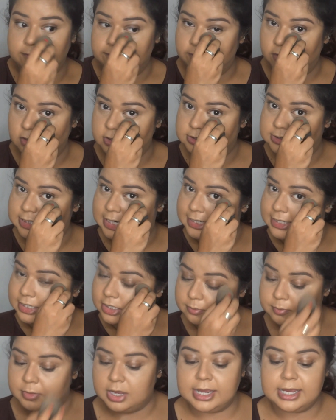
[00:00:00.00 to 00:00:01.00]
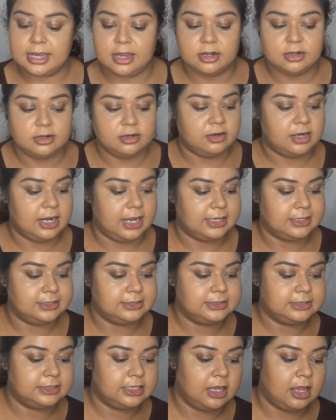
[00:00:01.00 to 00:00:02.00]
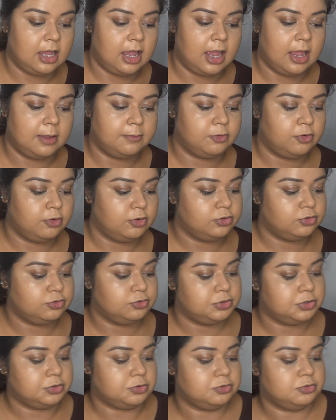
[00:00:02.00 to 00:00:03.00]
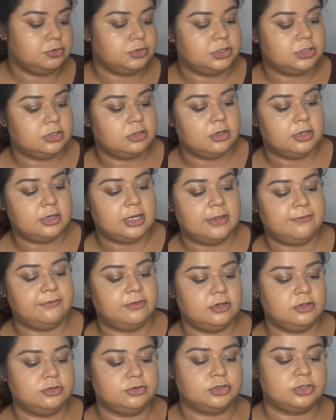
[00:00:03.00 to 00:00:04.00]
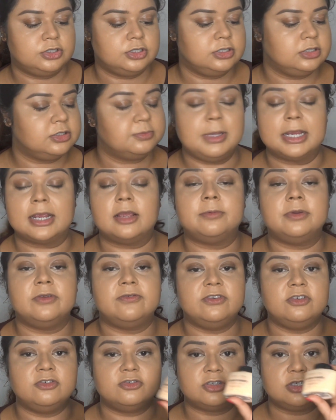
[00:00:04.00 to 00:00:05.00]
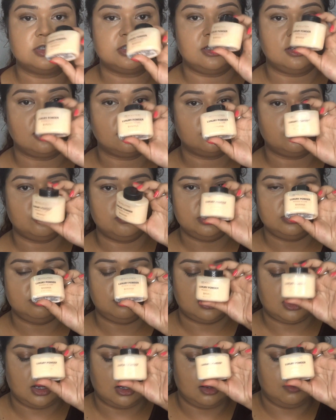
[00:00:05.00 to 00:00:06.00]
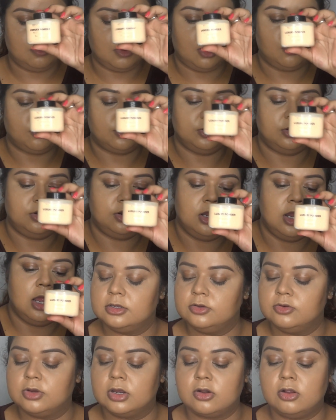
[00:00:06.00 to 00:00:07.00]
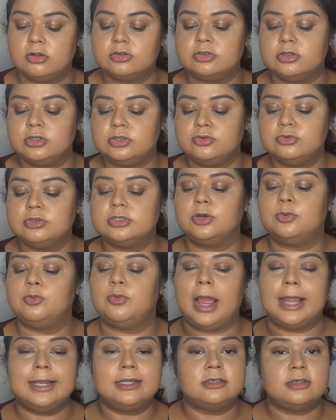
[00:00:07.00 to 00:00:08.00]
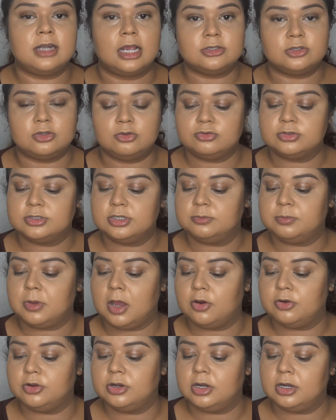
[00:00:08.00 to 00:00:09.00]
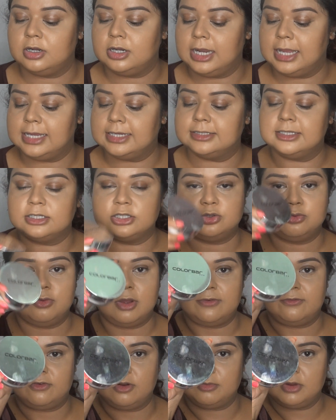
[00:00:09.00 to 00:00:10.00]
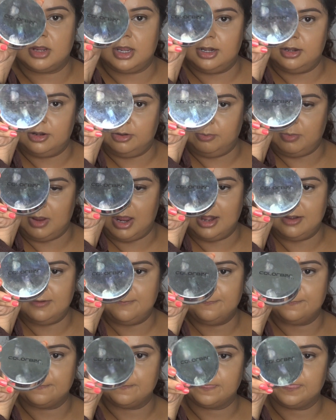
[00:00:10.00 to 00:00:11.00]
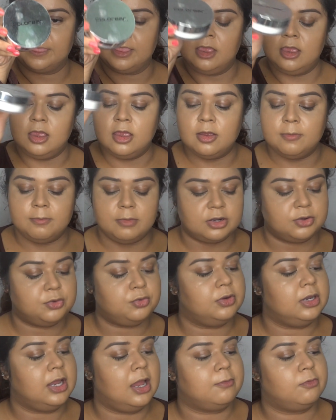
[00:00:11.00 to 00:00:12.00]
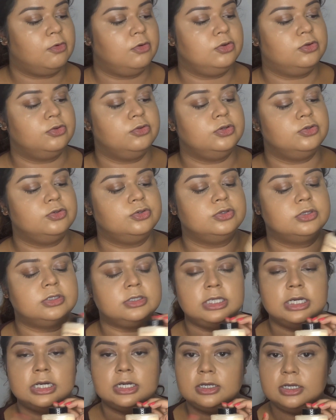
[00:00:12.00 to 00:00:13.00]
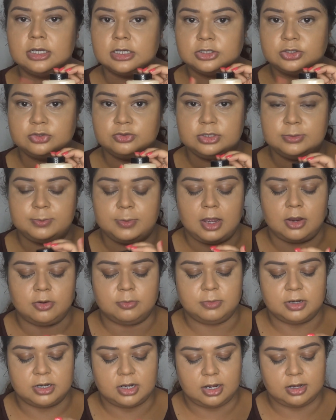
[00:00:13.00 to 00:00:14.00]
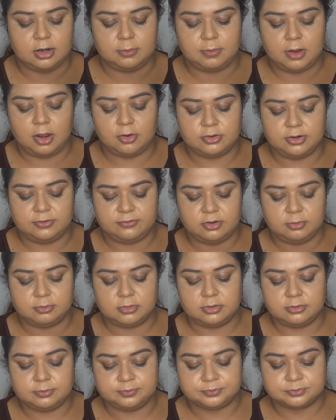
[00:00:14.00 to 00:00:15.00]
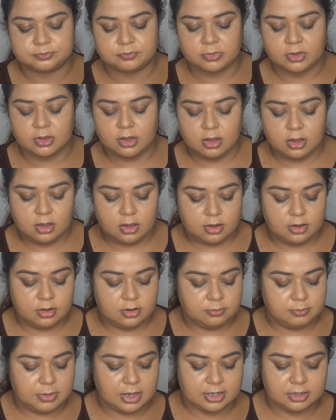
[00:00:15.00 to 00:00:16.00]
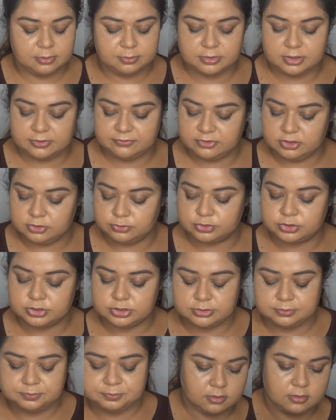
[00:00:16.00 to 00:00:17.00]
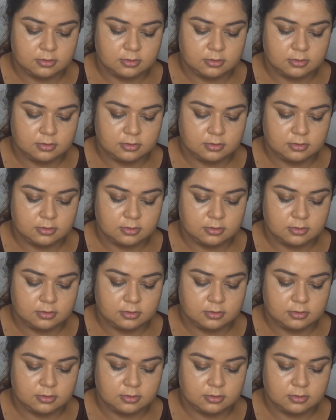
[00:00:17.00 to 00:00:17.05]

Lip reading: For setting my under eyes, I am going to use Makeup Revolution's Luxury Banana Powder. You can also use a white translucent powder like this one from COLORBAR, but today I am going to use the Luxury Banana Powder from Makeup Revolution.